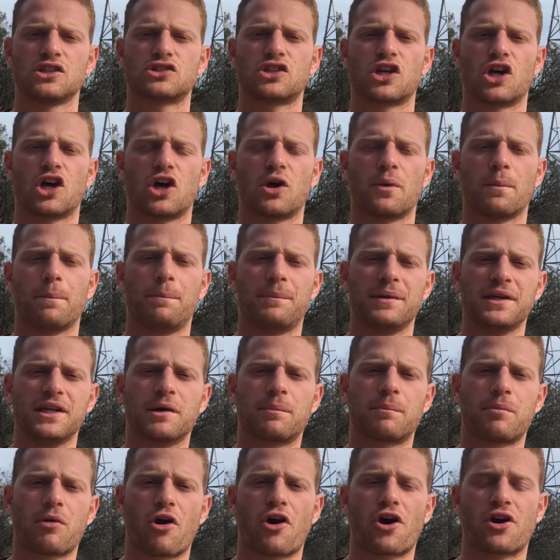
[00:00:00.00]
to be
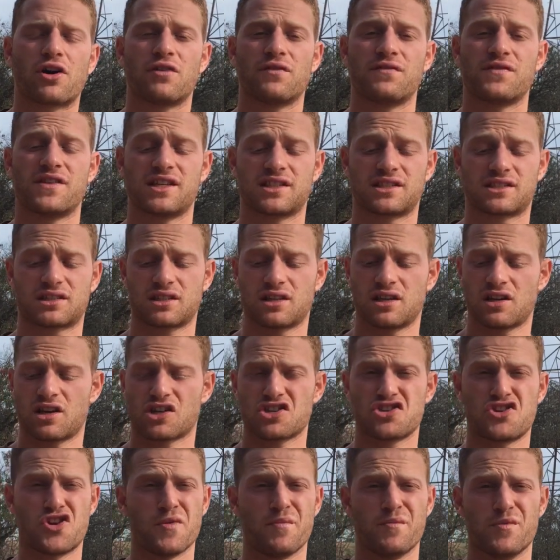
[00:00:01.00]
a part of this
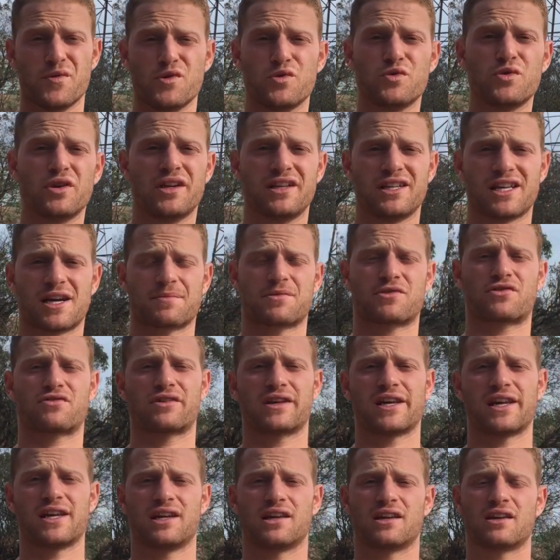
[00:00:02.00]
community I'm
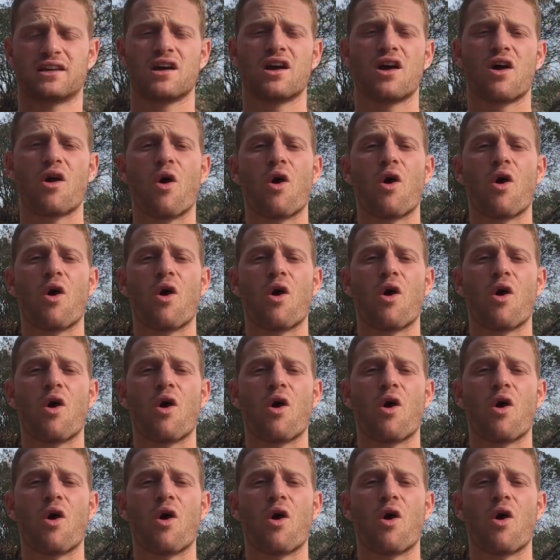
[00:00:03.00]
creating